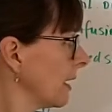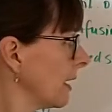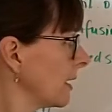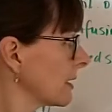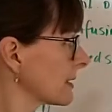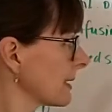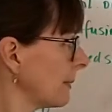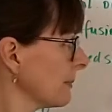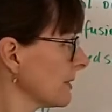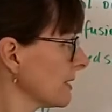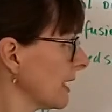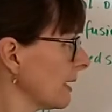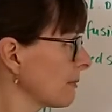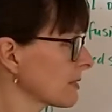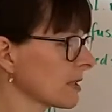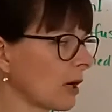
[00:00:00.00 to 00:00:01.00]
uh,
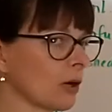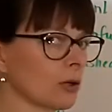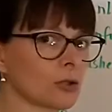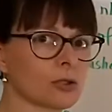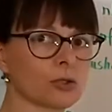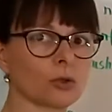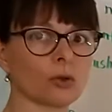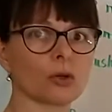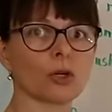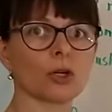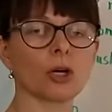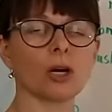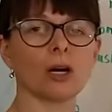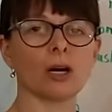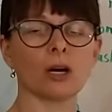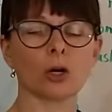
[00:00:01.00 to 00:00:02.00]
sometimes also
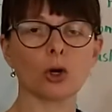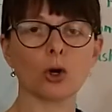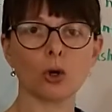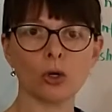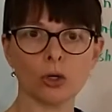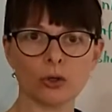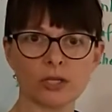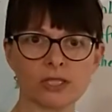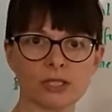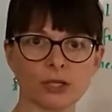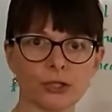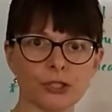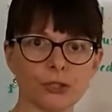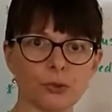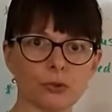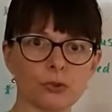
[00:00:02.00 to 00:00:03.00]
uh, colloids
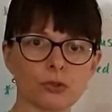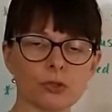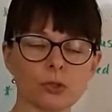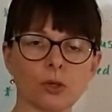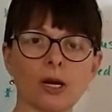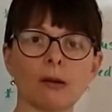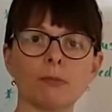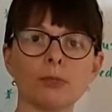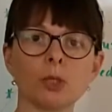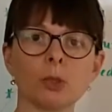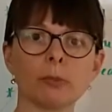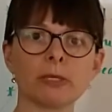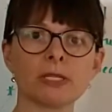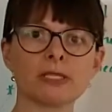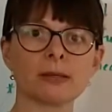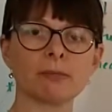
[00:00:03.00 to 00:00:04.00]
are used, so
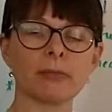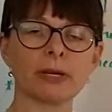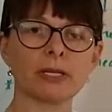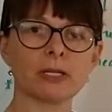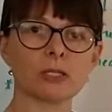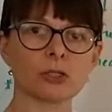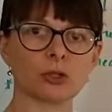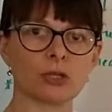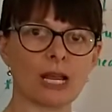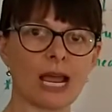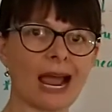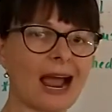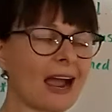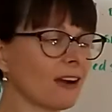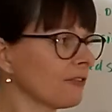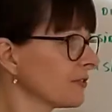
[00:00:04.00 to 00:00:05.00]
albumin is administered
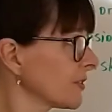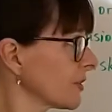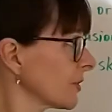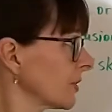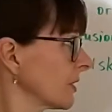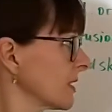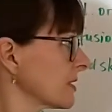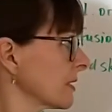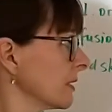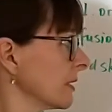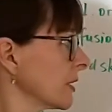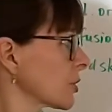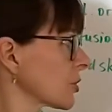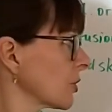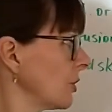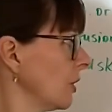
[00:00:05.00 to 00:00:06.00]
after this
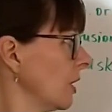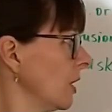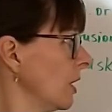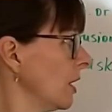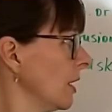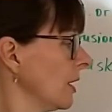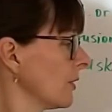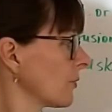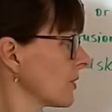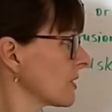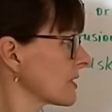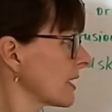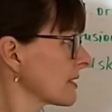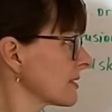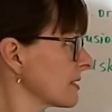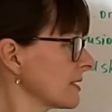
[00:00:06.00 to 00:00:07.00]
initial
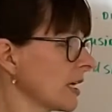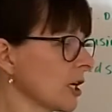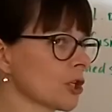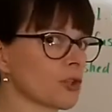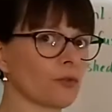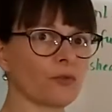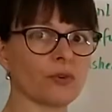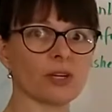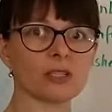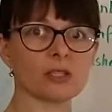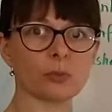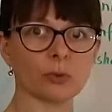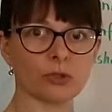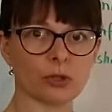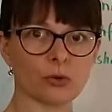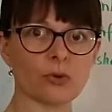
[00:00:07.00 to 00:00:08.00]
resuscitation
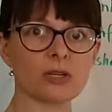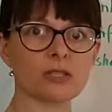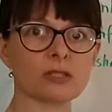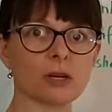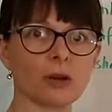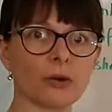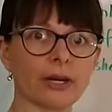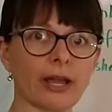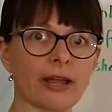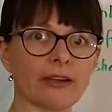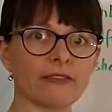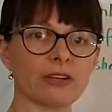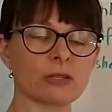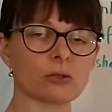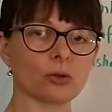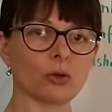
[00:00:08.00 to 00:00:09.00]
phase with crystalloid
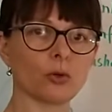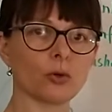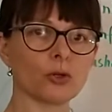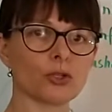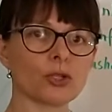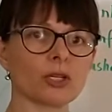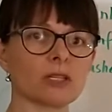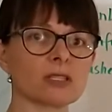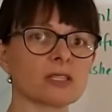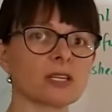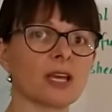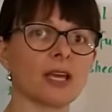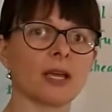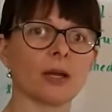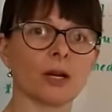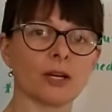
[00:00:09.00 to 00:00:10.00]
IV solutions.
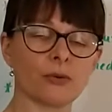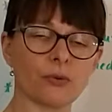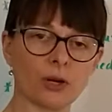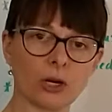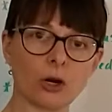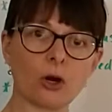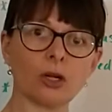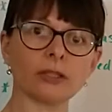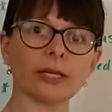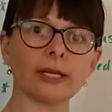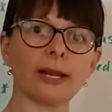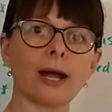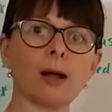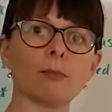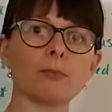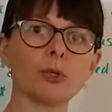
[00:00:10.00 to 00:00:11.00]
And recall that
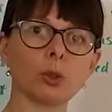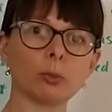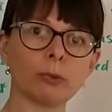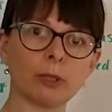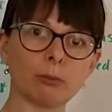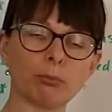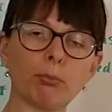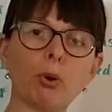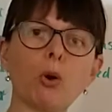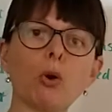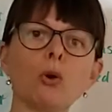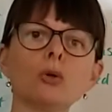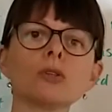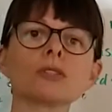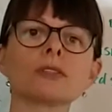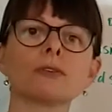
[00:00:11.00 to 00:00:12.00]
albumin
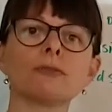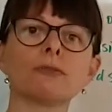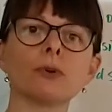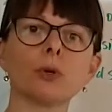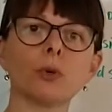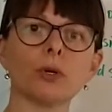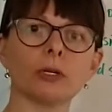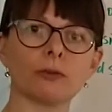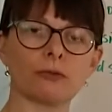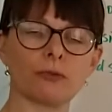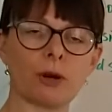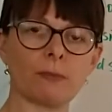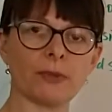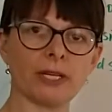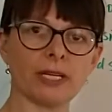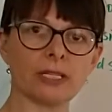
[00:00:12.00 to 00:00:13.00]
pulls the fluid
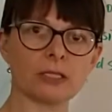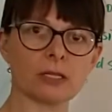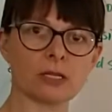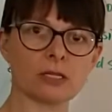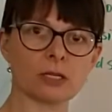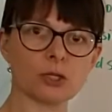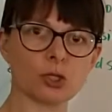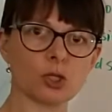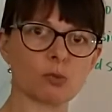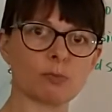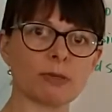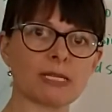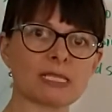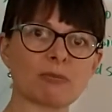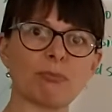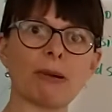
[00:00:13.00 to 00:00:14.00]
from that interstitial
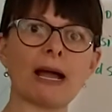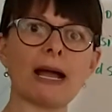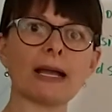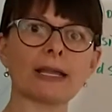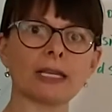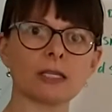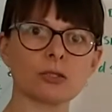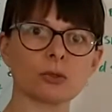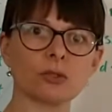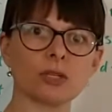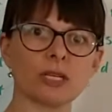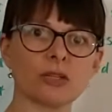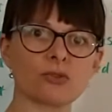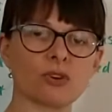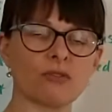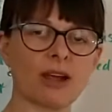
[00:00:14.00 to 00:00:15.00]
space back into the
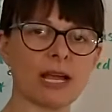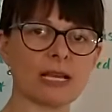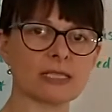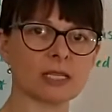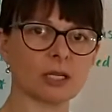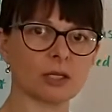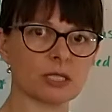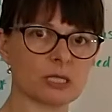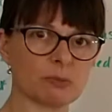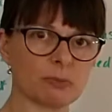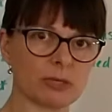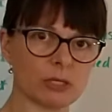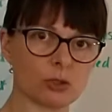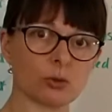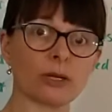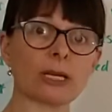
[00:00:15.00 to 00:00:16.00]
intravascular
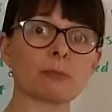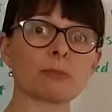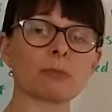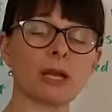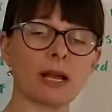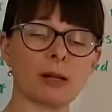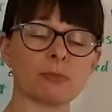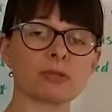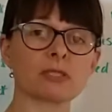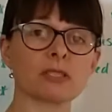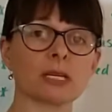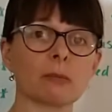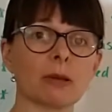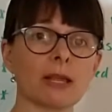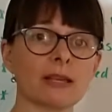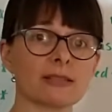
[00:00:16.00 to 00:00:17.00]
space to help
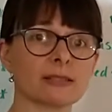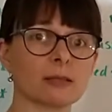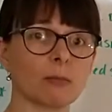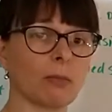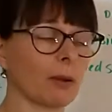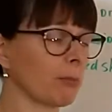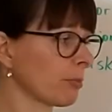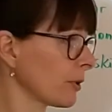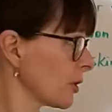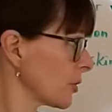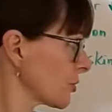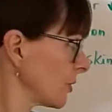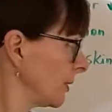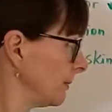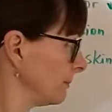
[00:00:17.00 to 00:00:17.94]
stabilize the blood pressure.